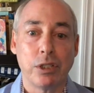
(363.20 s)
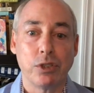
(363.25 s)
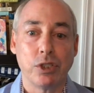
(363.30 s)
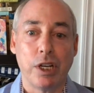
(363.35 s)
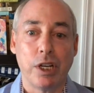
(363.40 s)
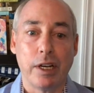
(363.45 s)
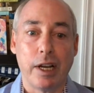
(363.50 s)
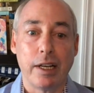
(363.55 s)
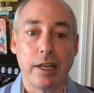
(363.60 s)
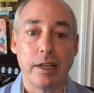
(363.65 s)

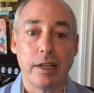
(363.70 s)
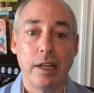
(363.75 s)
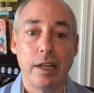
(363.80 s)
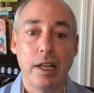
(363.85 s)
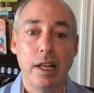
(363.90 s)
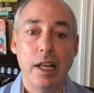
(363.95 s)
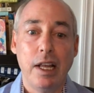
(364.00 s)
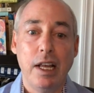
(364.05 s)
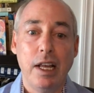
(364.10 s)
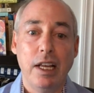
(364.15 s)
Thursday night
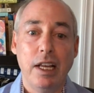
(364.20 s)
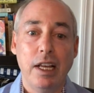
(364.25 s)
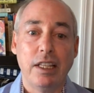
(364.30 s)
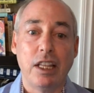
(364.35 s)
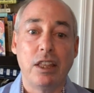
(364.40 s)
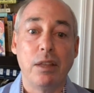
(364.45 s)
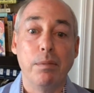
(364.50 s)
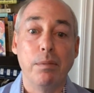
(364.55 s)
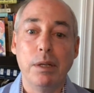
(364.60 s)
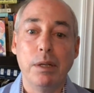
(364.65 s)

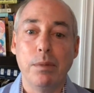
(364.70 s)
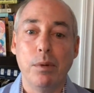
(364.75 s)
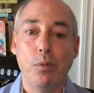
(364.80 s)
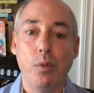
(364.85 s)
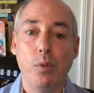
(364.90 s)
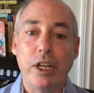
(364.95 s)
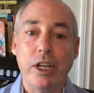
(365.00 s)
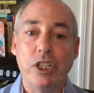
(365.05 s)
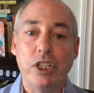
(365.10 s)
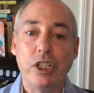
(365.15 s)
that the minimum
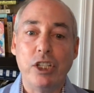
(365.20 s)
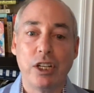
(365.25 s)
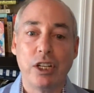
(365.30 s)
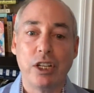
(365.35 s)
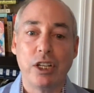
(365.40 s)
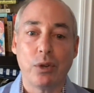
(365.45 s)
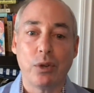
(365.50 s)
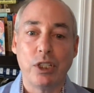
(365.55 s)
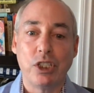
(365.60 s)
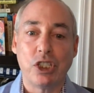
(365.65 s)
wage
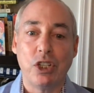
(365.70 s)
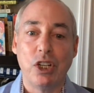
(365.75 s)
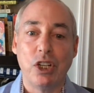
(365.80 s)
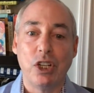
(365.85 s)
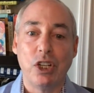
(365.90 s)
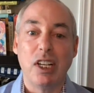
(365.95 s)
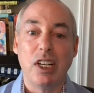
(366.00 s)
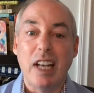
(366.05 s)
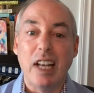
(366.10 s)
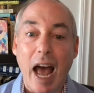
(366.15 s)
increase
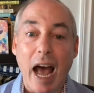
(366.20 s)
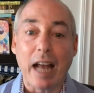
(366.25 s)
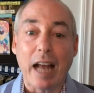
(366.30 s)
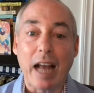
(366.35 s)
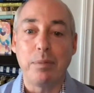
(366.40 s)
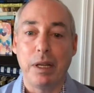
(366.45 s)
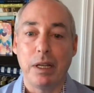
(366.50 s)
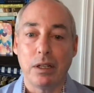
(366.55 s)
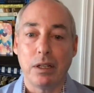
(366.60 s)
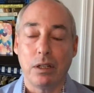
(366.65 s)
could
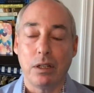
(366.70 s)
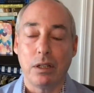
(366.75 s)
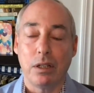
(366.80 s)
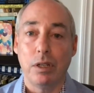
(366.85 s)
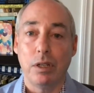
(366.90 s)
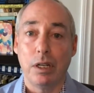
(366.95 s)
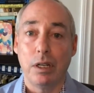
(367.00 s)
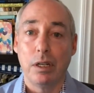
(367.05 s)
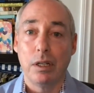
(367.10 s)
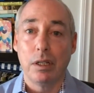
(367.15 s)
not be
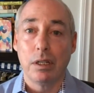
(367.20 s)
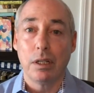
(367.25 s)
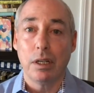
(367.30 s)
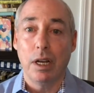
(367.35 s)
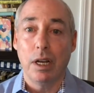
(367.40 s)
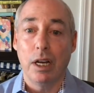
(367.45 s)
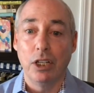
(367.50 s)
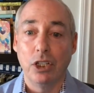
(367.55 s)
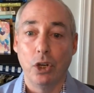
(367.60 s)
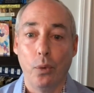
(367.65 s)
included
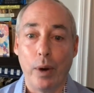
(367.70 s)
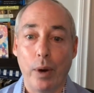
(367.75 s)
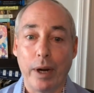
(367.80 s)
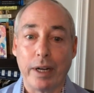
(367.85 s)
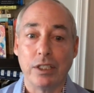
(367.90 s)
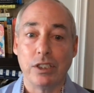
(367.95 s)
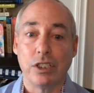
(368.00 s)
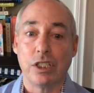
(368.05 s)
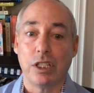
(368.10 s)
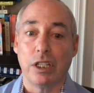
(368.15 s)
under
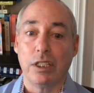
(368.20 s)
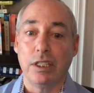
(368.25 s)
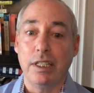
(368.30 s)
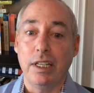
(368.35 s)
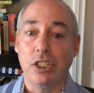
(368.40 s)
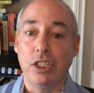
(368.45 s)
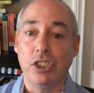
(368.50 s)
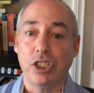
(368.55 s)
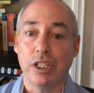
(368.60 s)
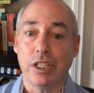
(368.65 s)

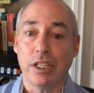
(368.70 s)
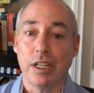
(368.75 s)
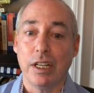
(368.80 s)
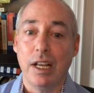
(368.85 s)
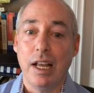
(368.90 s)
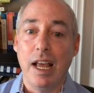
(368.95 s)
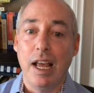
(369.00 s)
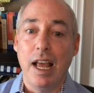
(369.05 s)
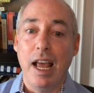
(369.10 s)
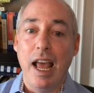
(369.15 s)

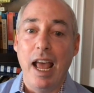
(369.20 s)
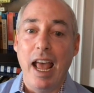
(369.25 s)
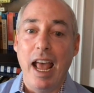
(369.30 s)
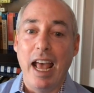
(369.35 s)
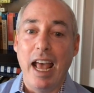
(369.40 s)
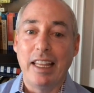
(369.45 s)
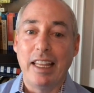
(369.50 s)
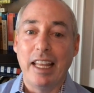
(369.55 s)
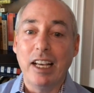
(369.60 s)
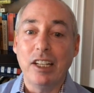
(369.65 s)
reconciliation,
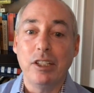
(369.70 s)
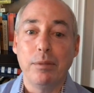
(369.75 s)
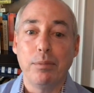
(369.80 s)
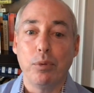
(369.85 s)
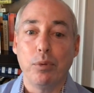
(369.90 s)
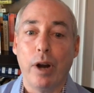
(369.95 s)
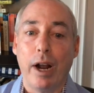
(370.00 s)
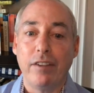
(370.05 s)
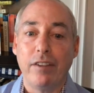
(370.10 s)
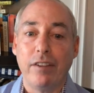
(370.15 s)
and that
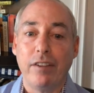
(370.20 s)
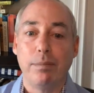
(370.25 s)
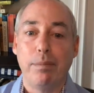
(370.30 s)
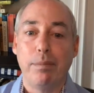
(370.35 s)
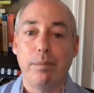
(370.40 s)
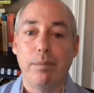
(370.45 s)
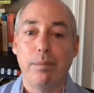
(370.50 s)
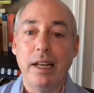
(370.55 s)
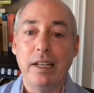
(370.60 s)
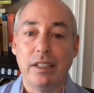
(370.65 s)
deprives
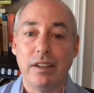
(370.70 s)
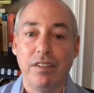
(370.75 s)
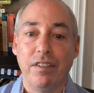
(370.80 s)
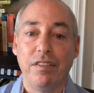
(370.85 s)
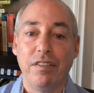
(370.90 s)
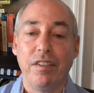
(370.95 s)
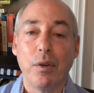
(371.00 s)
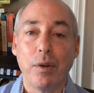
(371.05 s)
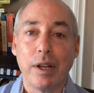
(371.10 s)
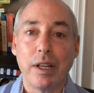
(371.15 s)
Biden of
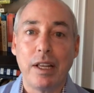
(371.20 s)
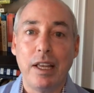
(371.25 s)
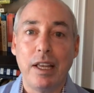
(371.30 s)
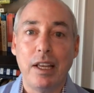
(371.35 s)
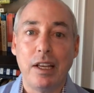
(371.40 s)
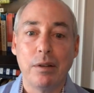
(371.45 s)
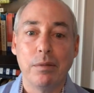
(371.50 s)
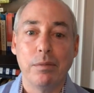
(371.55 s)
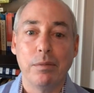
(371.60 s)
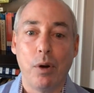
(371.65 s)
a very
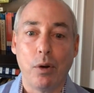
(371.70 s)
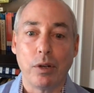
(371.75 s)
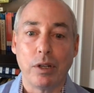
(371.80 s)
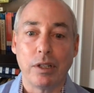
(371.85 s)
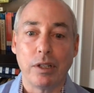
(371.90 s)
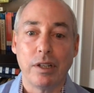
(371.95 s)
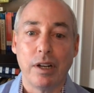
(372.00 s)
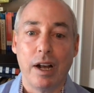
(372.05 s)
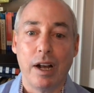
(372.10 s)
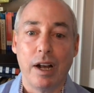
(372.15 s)
key
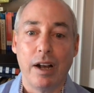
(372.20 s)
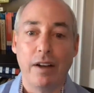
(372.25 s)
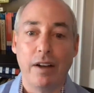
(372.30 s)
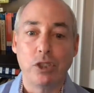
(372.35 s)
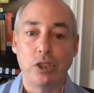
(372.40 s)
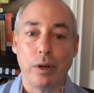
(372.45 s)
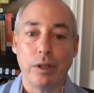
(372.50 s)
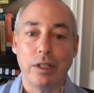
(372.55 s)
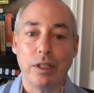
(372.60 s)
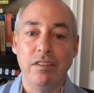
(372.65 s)
component of
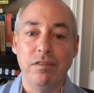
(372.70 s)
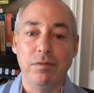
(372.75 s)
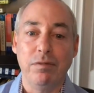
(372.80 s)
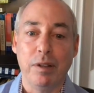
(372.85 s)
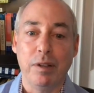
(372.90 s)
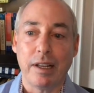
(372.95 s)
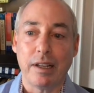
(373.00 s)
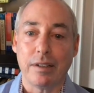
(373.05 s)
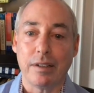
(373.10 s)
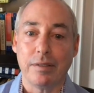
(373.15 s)
his relief
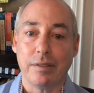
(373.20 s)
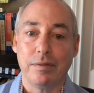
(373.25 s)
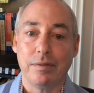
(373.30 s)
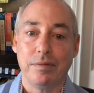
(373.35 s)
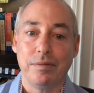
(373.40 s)
plan.